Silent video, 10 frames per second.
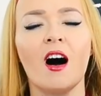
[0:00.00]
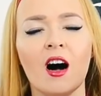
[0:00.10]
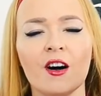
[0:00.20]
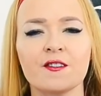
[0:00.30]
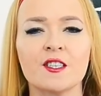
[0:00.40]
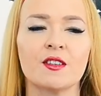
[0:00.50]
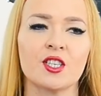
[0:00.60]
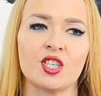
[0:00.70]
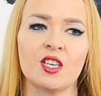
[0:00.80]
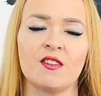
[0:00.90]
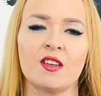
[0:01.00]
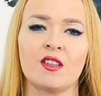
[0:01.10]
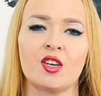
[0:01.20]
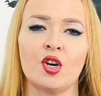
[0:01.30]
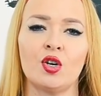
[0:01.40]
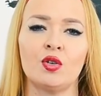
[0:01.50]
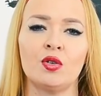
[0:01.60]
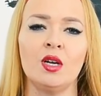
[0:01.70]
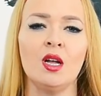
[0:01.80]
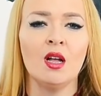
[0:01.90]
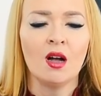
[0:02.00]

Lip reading: after achieving the goal,